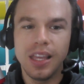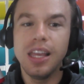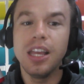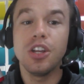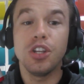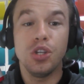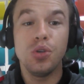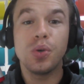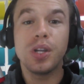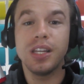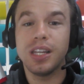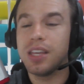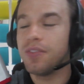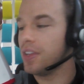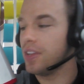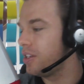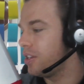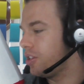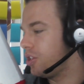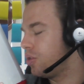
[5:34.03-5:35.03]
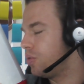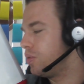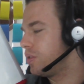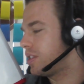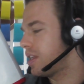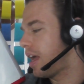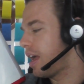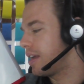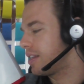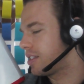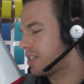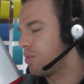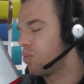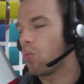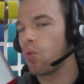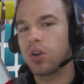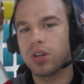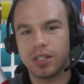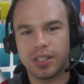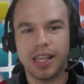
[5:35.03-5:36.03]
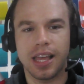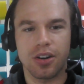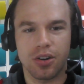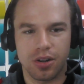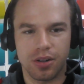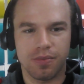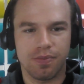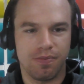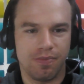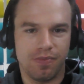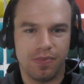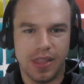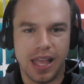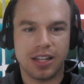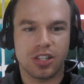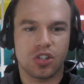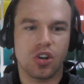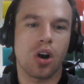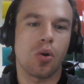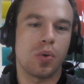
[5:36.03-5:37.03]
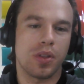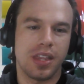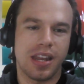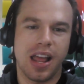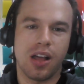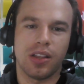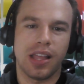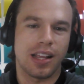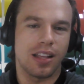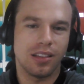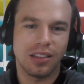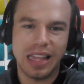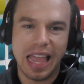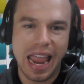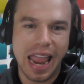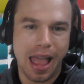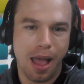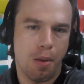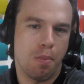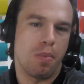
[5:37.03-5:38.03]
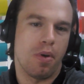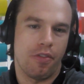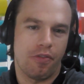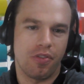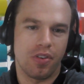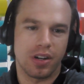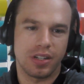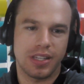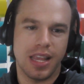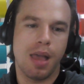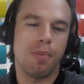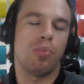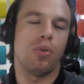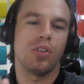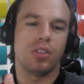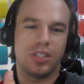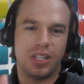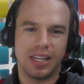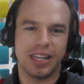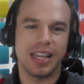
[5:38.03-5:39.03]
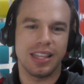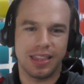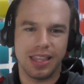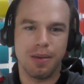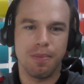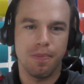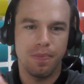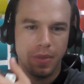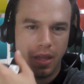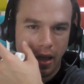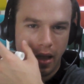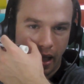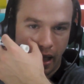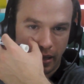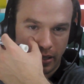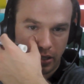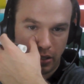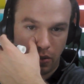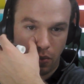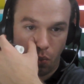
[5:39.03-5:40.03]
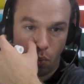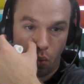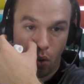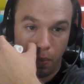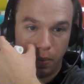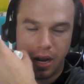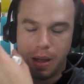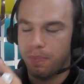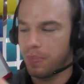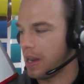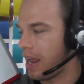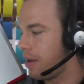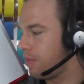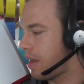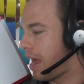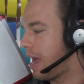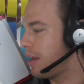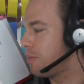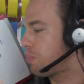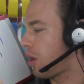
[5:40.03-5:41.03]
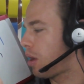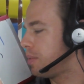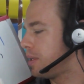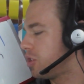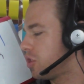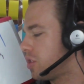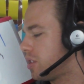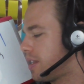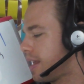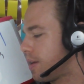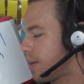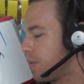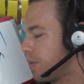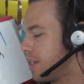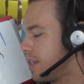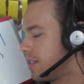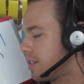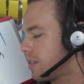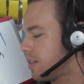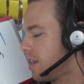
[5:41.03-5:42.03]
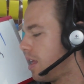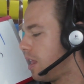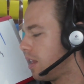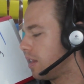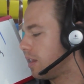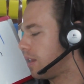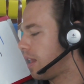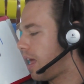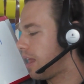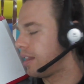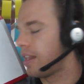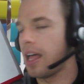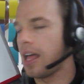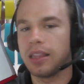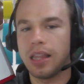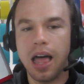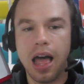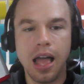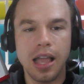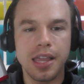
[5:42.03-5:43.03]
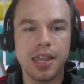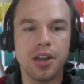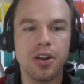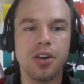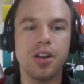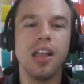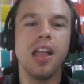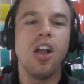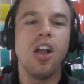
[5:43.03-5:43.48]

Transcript: You can even use some words that start with an L, like lamb, for example, to get them warmed up. But I'd probably just stick with this la la la here.